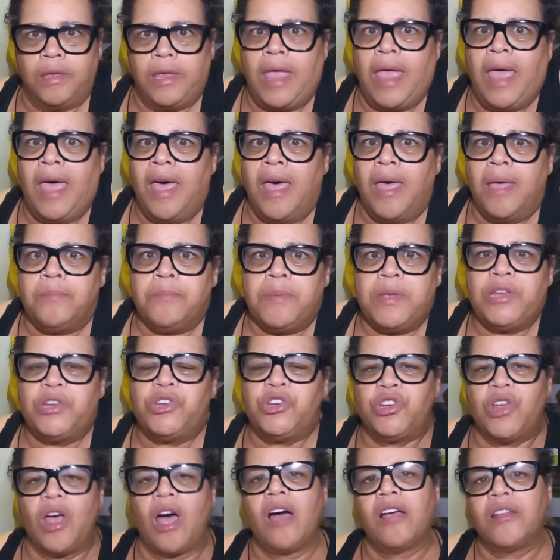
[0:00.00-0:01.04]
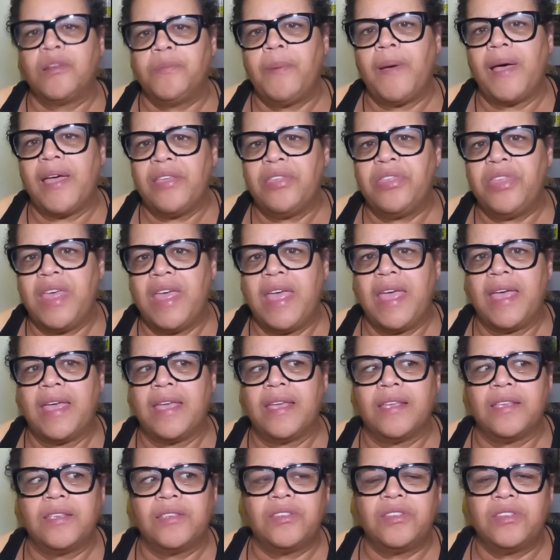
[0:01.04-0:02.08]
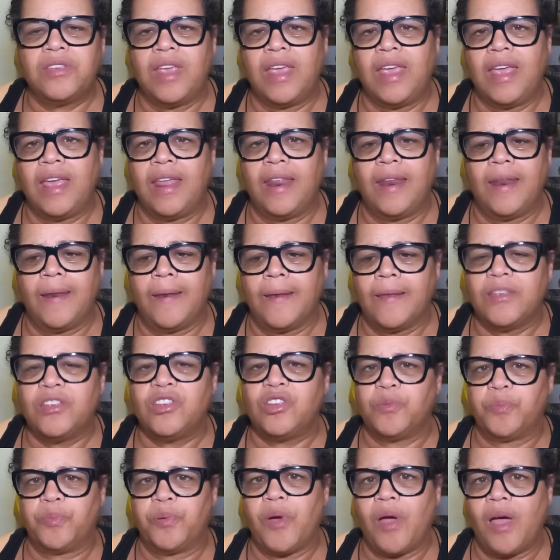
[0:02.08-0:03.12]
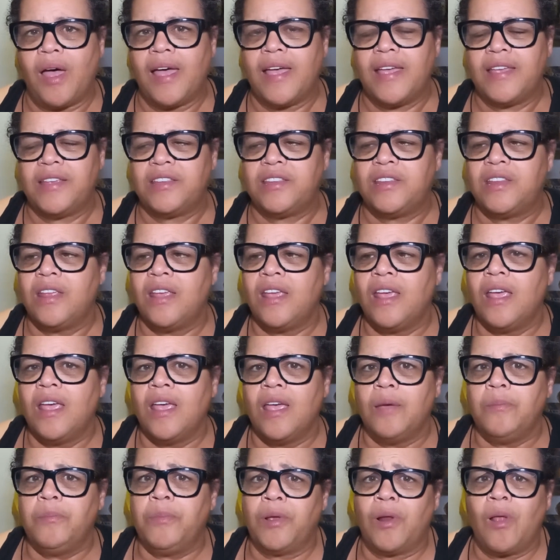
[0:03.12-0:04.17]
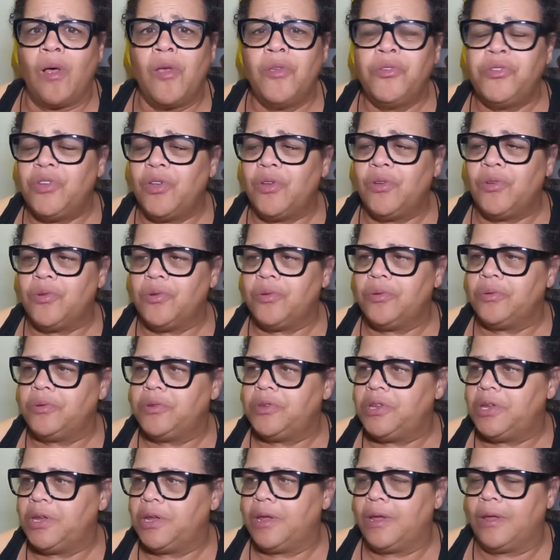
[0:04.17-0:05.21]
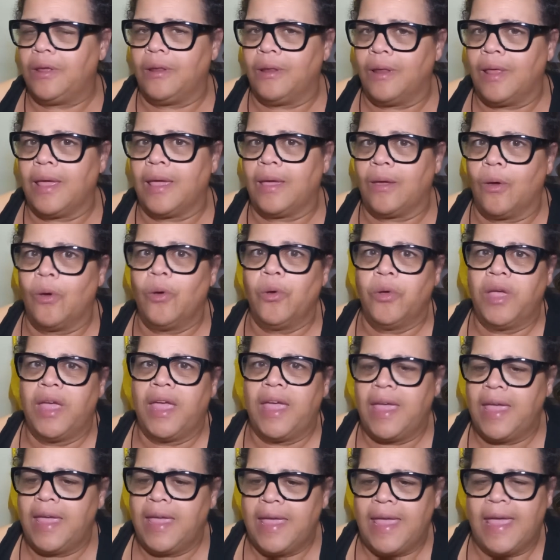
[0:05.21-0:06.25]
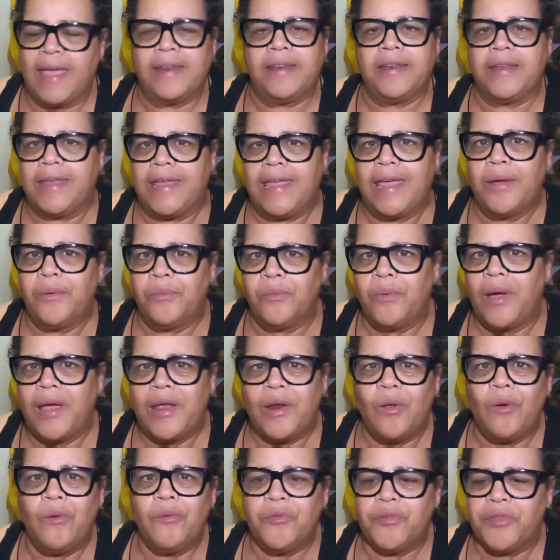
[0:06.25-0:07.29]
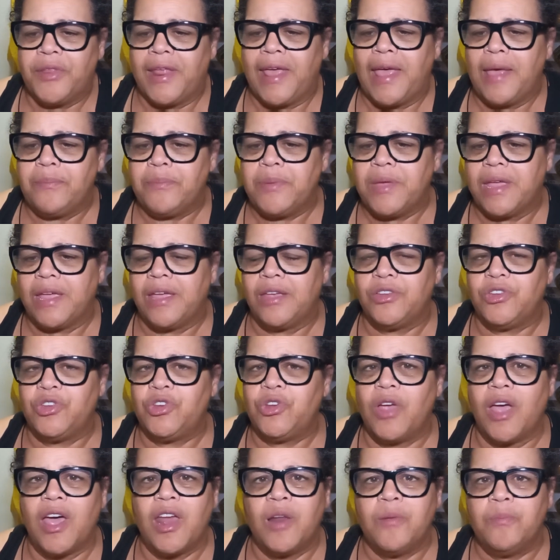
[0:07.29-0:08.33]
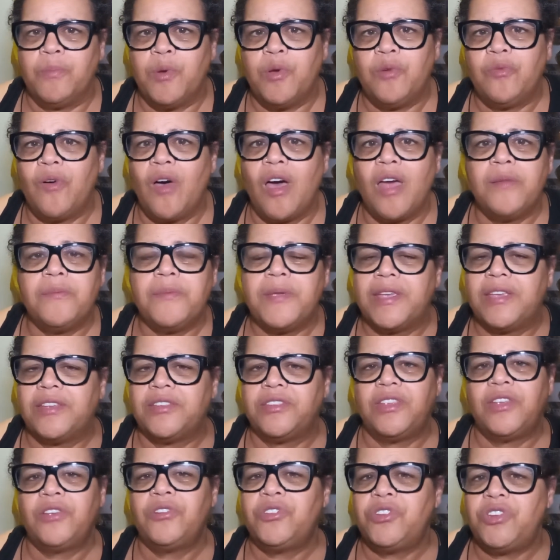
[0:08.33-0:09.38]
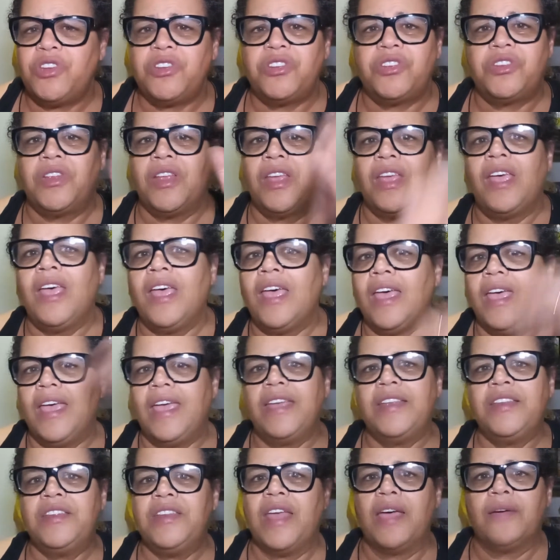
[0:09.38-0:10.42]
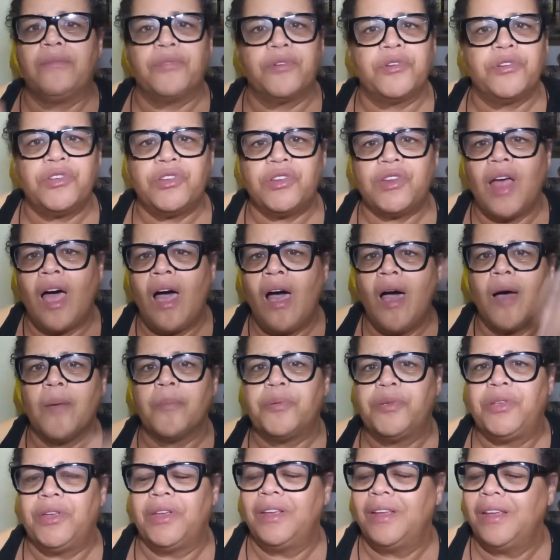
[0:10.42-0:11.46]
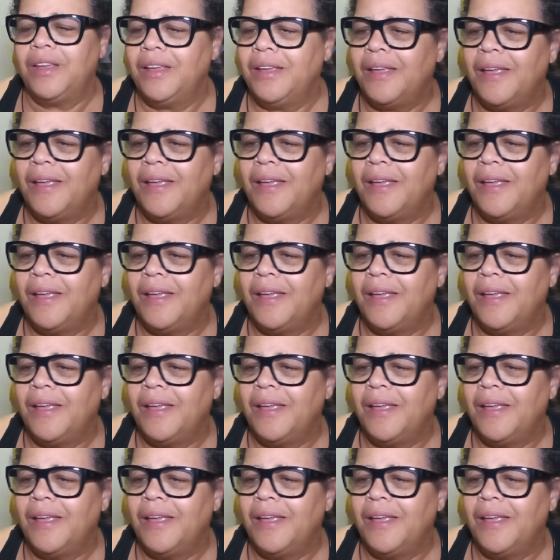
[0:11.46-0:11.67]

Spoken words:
yeah, be shocked by things and surprised, but also to, like, okay, and get right over that, because you got to move on, because there's just, it never stops.